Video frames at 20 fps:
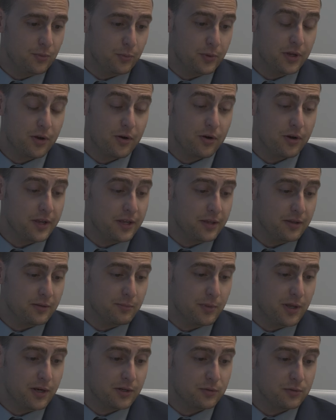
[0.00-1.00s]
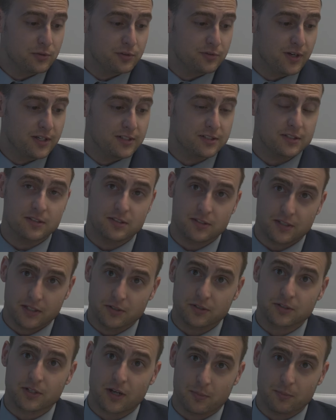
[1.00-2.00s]
we are a medical devices
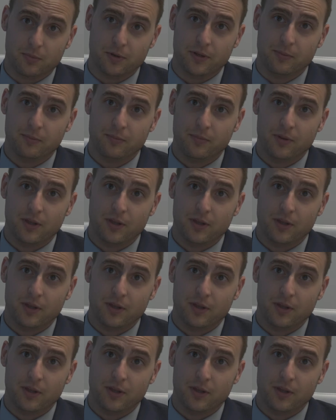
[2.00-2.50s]
sales company,